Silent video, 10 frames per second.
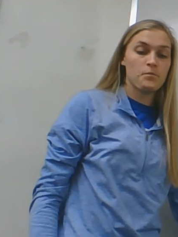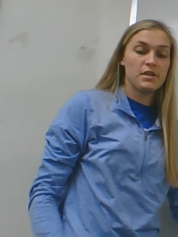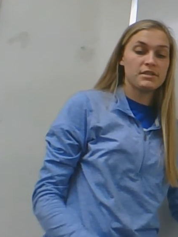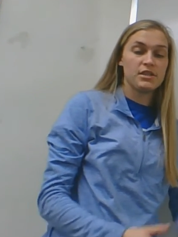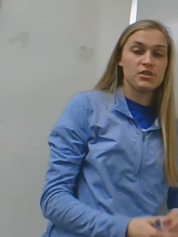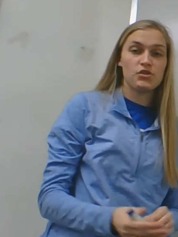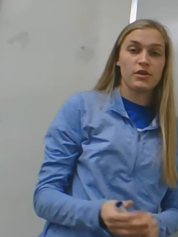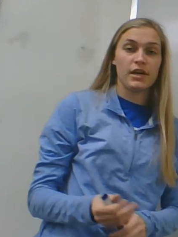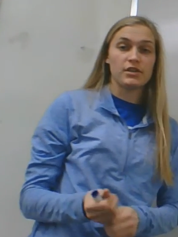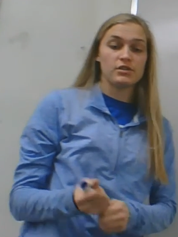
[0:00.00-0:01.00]
And since you
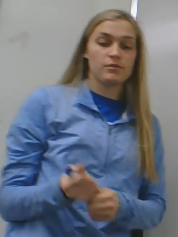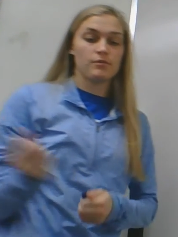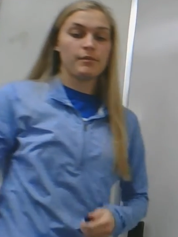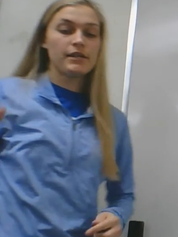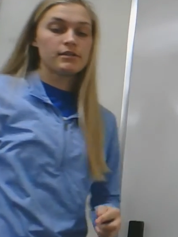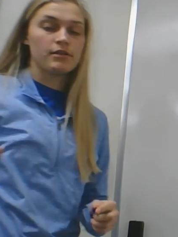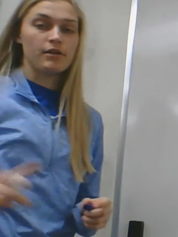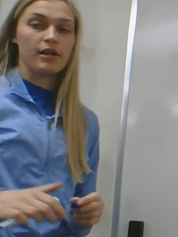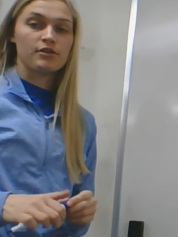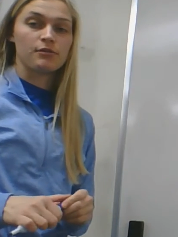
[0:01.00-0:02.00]
guys basically know
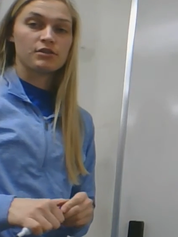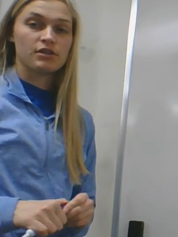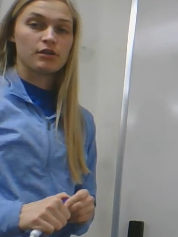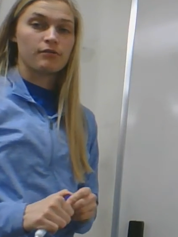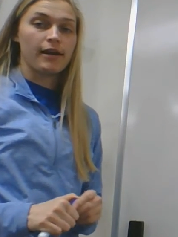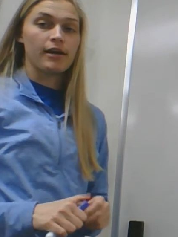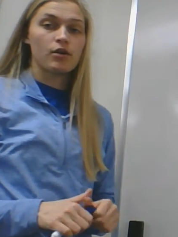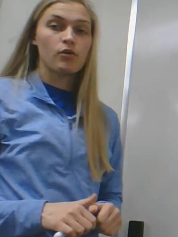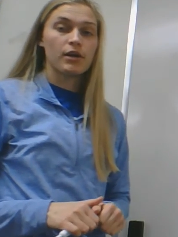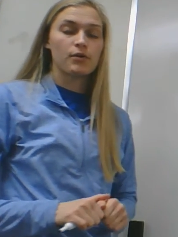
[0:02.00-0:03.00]
how to do it, we're just going to write a
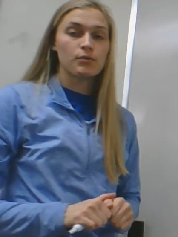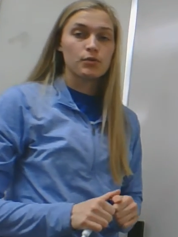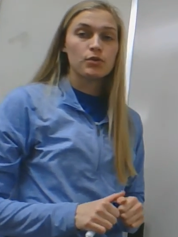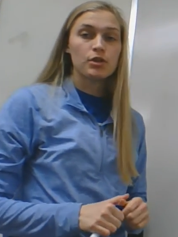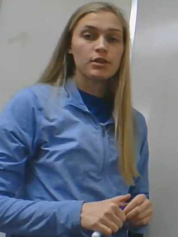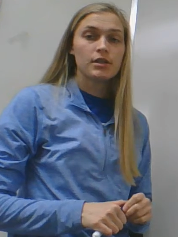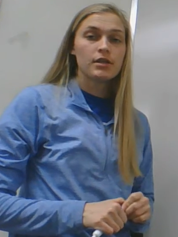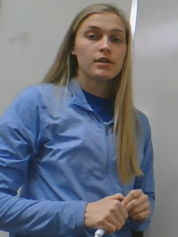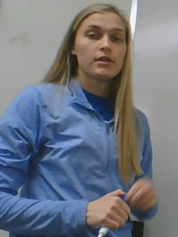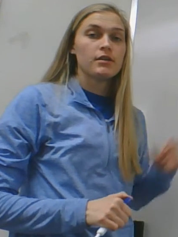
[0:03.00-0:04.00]
quick rule,
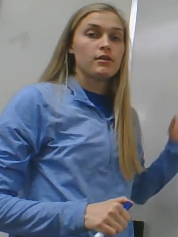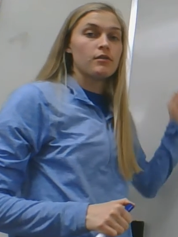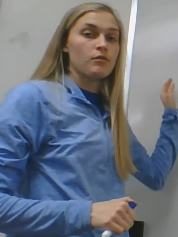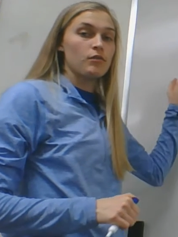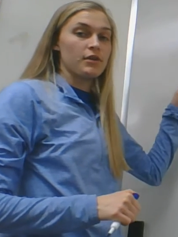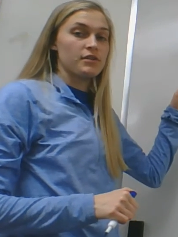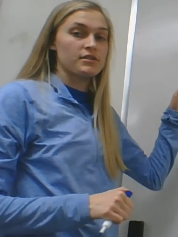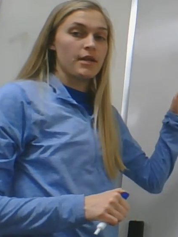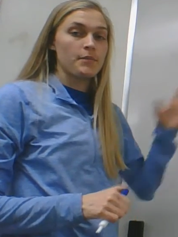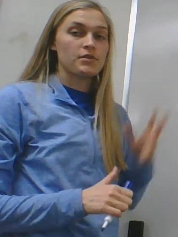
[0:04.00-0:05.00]
what the
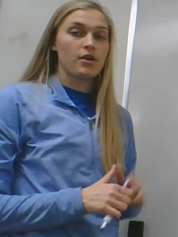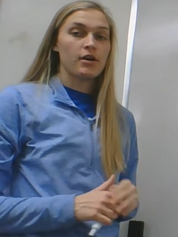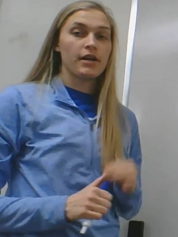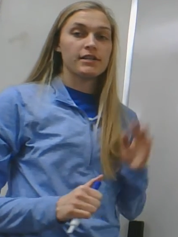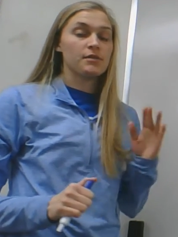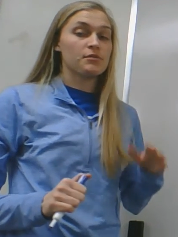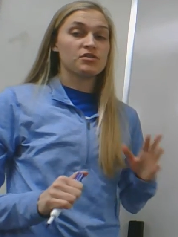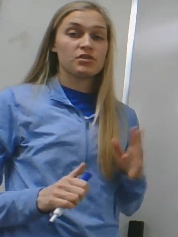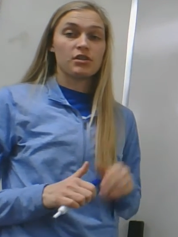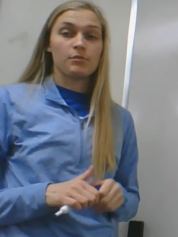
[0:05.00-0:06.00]
steps are, and then we're
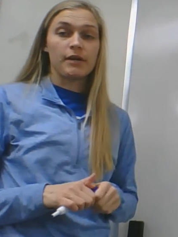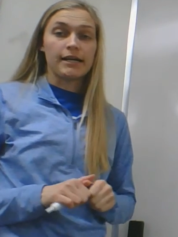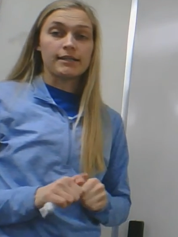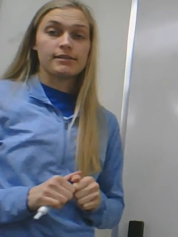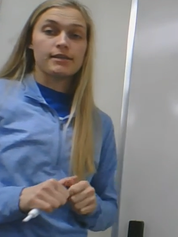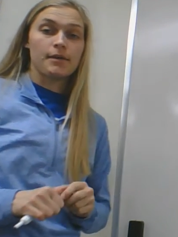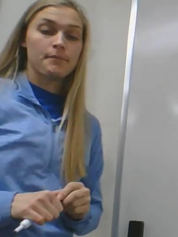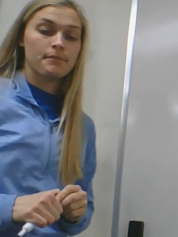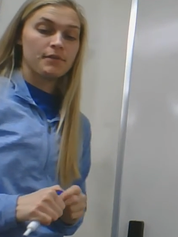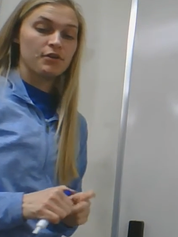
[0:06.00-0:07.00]
just going to practice some,
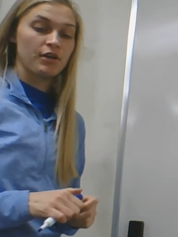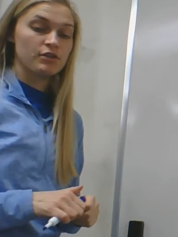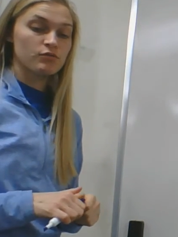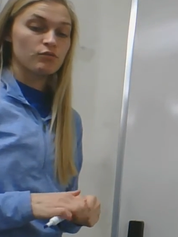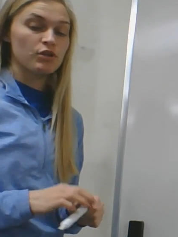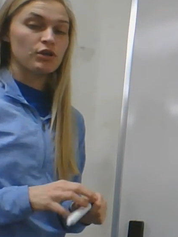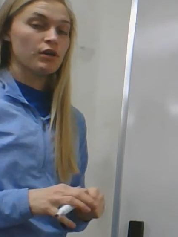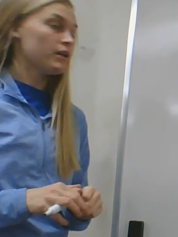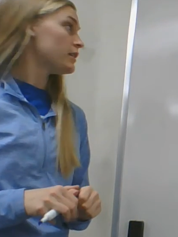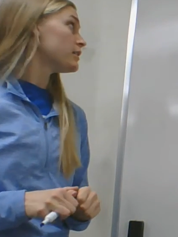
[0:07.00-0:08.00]
and you guys will
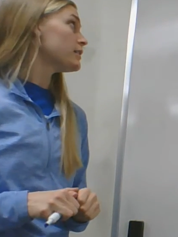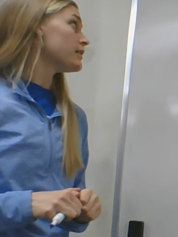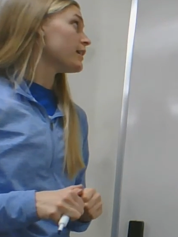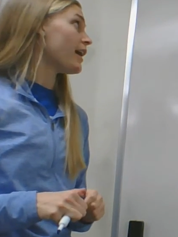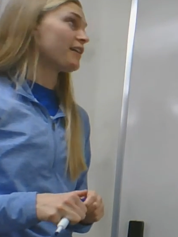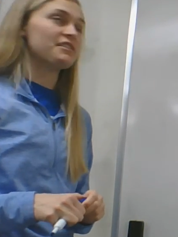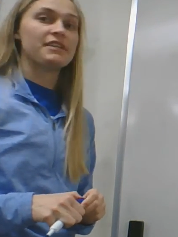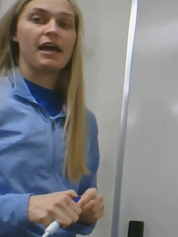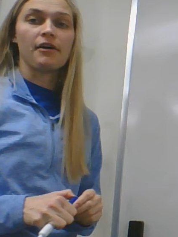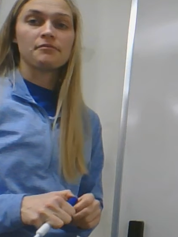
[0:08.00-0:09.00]
have it
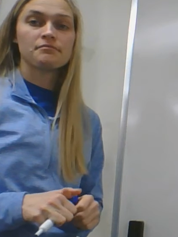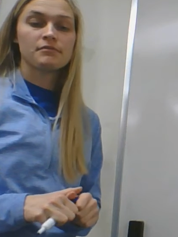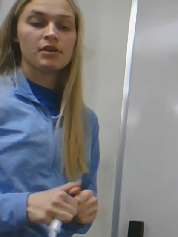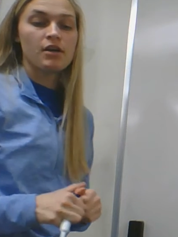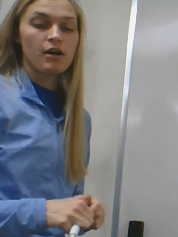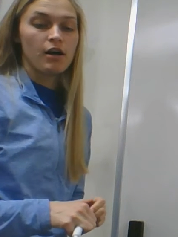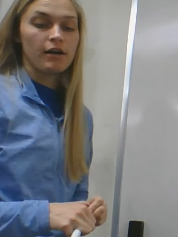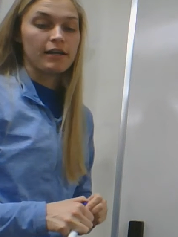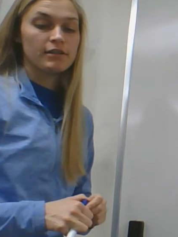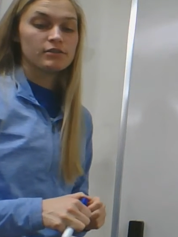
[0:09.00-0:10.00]
down.
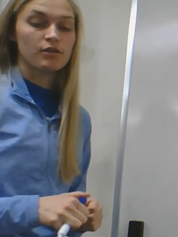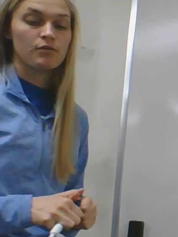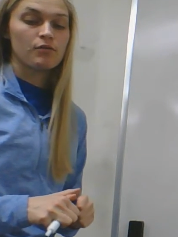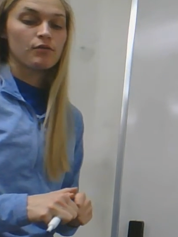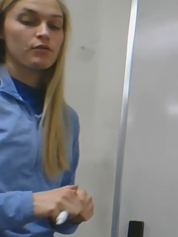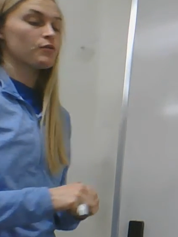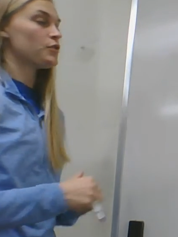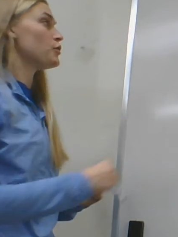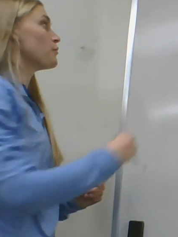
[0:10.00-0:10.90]
Alright, so you